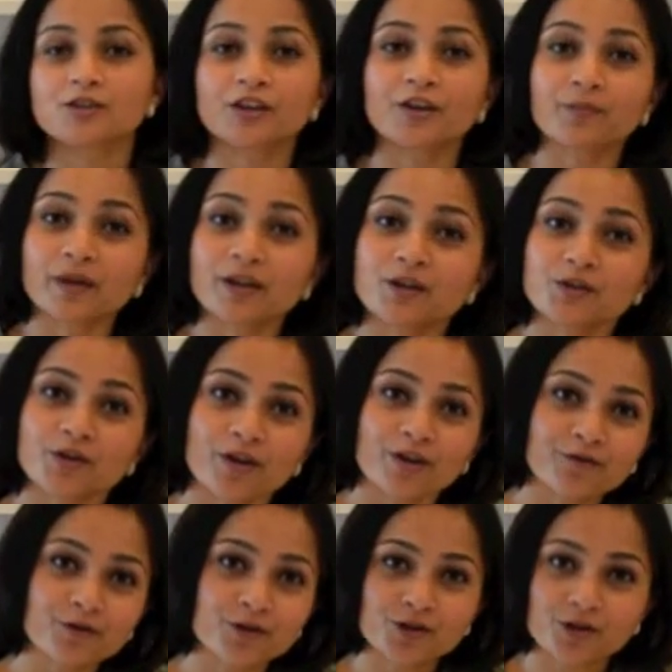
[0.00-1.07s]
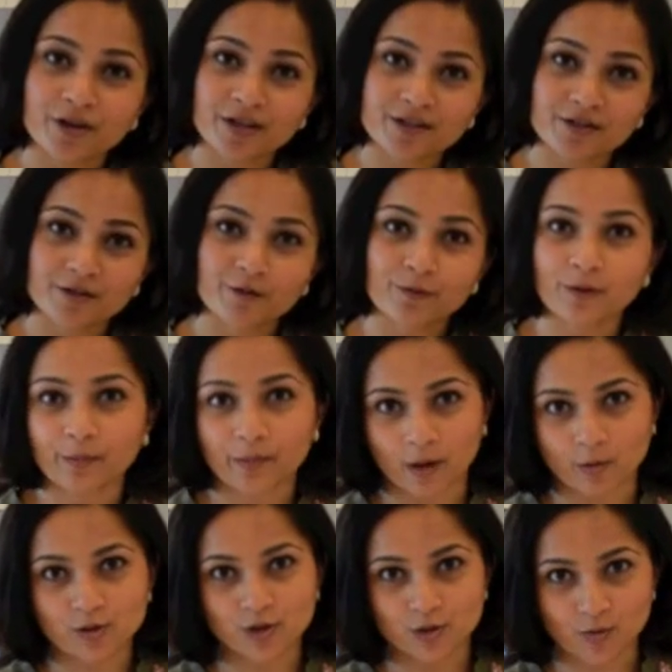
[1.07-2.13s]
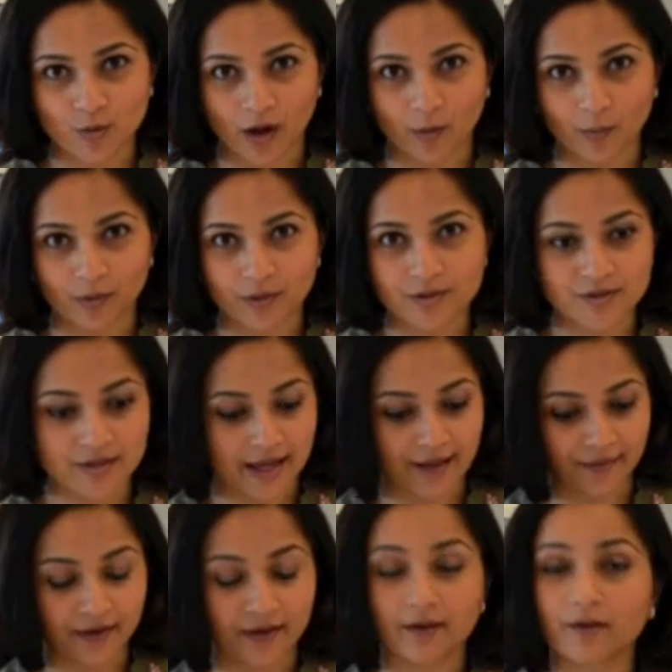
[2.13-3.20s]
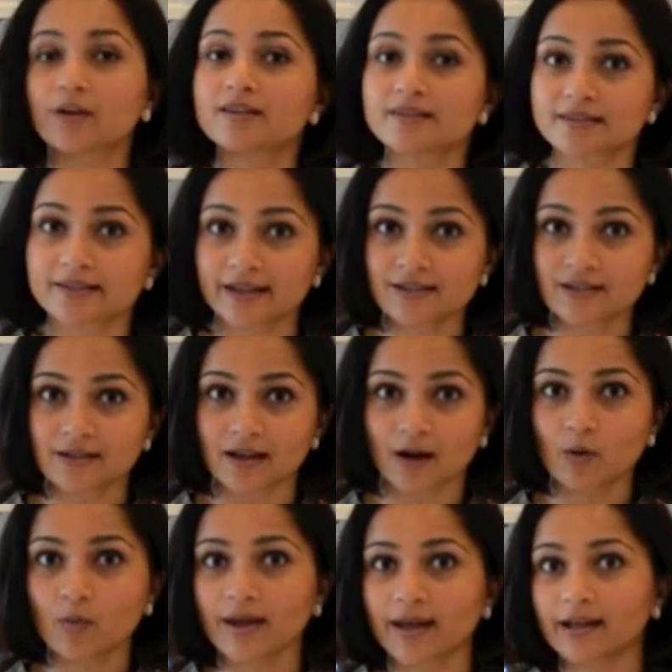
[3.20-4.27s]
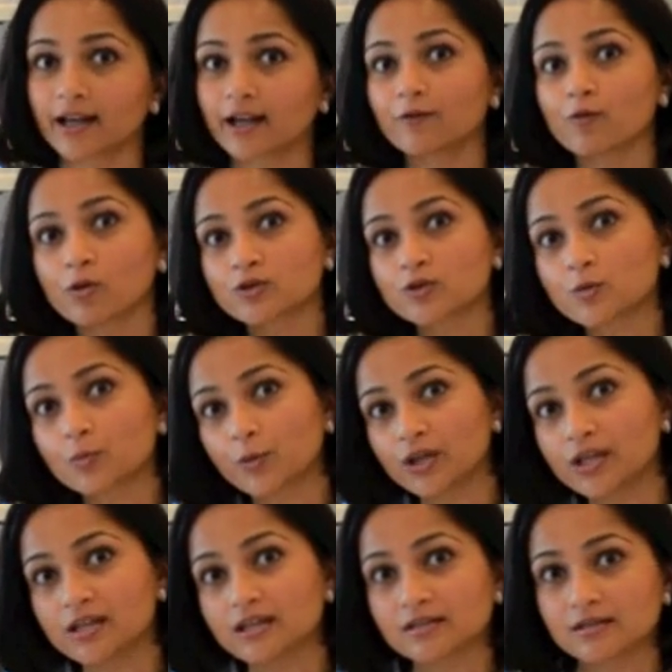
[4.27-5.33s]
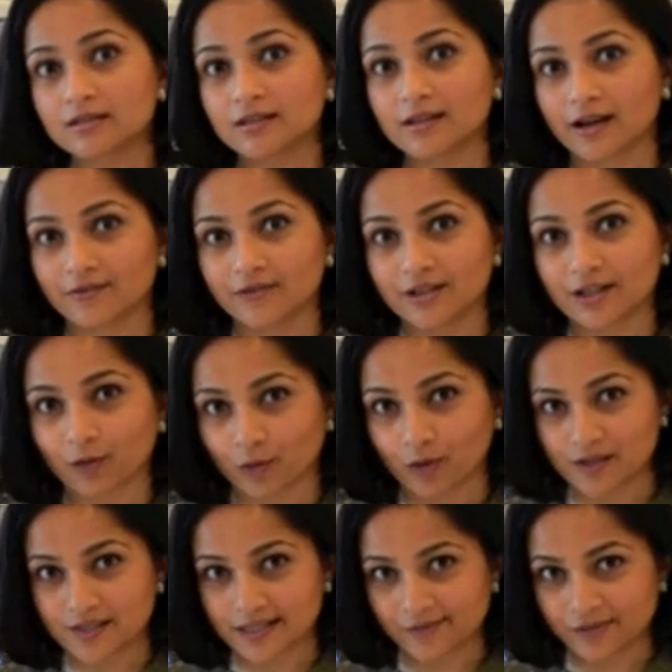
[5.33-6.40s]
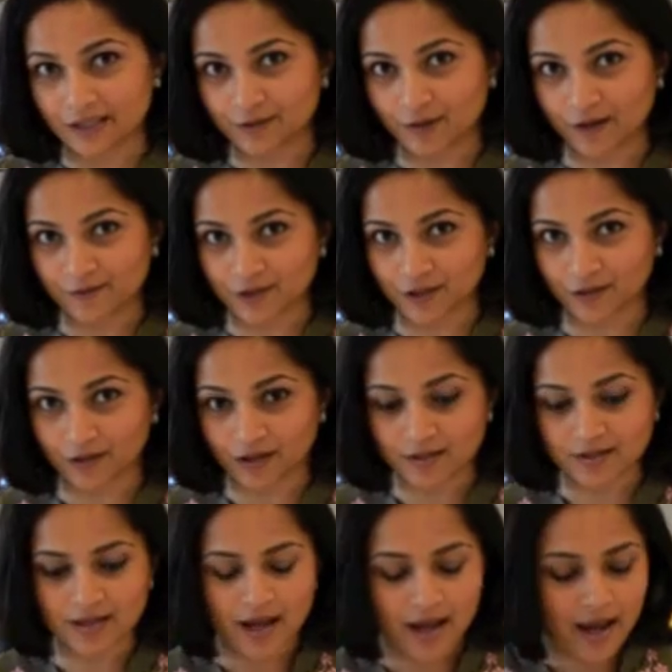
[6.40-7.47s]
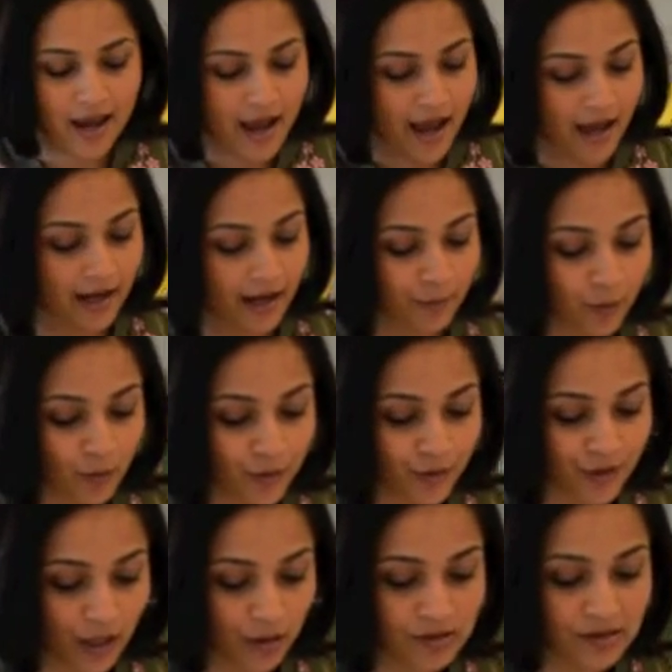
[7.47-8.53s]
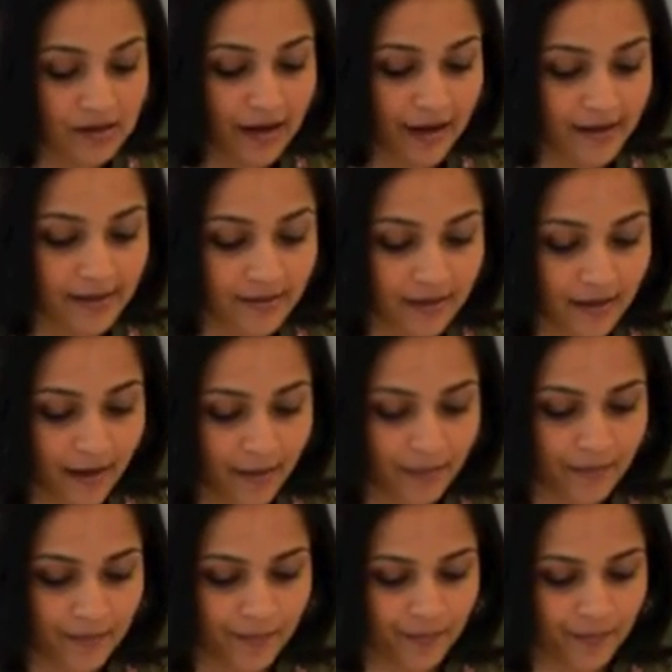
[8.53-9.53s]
they've been in the refrigerator for about 2 hours and they are set now, and I have also preheated the oven at 375 degrees, and I'm going to now slice them